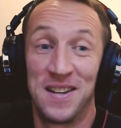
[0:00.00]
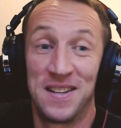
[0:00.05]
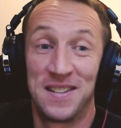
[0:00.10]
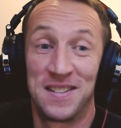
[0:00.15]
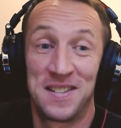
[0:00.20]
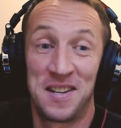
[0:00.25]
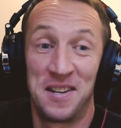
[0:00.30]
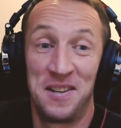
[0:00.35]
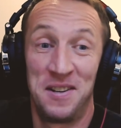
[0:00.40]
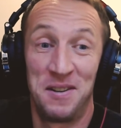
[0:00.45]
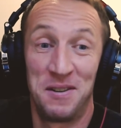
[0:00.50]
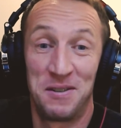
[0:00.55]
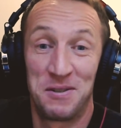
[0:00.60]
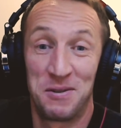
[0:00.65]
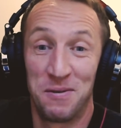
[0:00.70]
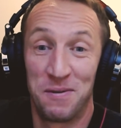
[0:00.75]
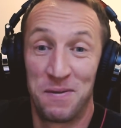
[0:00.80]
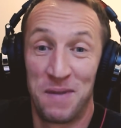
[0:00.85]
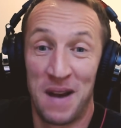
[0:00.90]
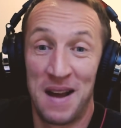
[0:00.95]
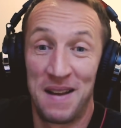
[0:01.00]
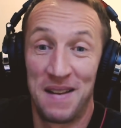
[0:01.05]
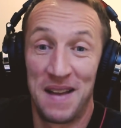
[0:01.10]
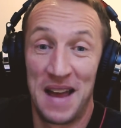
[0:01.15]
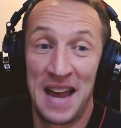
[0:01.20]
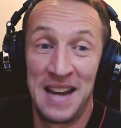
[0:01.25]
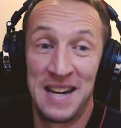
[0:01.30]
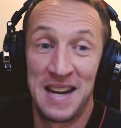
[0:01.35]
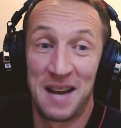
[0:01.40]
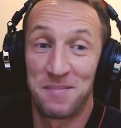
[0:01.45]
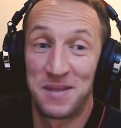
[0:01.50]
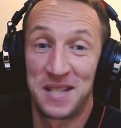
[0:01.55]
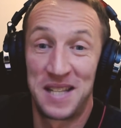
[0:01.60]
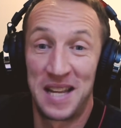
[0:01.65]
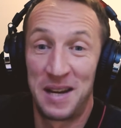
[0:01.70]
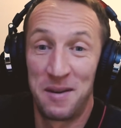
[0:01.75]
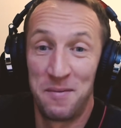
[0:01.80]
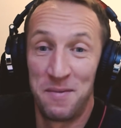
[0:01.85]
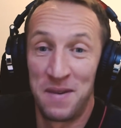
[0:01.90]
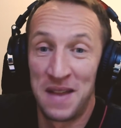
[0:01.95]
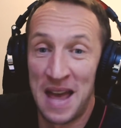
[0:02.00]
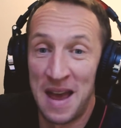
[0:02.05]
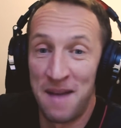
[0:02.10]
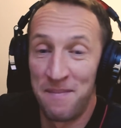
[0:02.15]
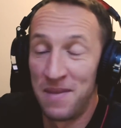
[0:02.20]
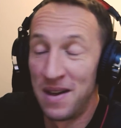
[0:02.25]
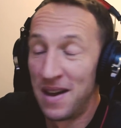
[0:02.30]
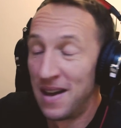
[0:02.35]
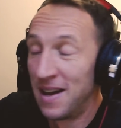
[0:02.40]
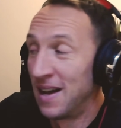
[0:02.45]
So you sort of like end up sticking with them.